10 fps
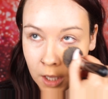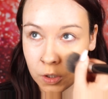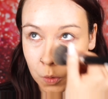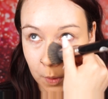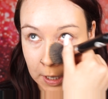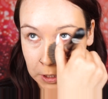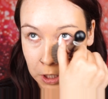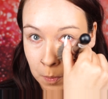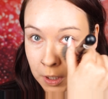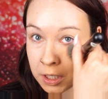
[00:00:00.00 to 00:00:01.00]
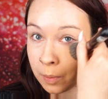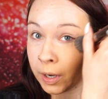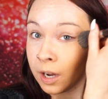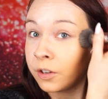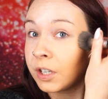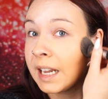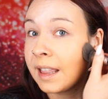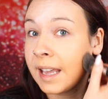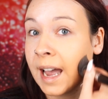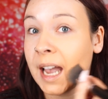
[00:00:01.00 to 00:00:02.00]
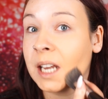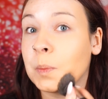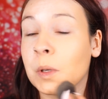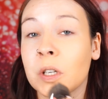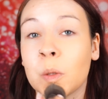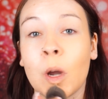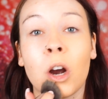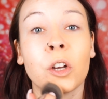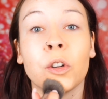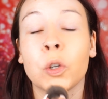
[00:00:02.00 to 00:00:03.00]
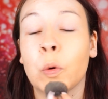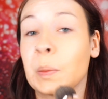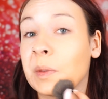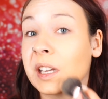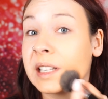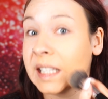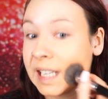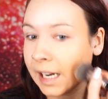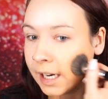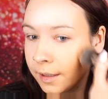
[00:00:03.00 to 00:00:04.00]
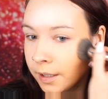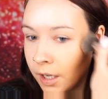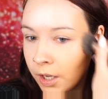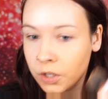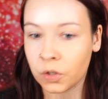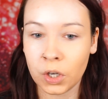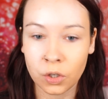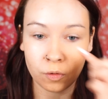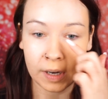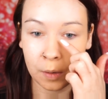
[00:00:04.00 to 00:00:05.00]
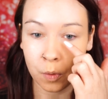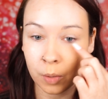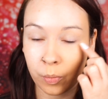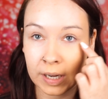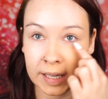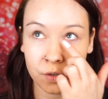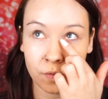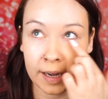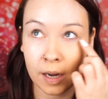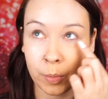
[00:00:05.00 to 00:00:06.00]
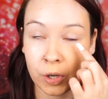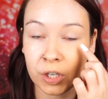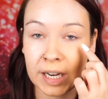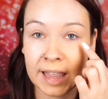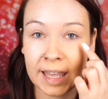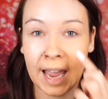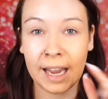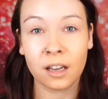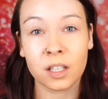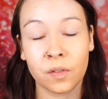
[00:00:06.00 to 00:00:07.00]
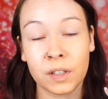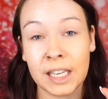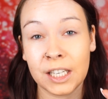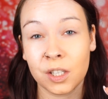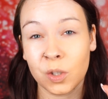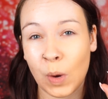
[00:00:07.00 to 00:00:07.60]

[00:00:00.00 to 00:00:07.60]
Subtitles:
Don't worry too much about underneath the eyes because we are going to go in with concealer. So you don't really want to bring this right up underneath the eye because the foundation is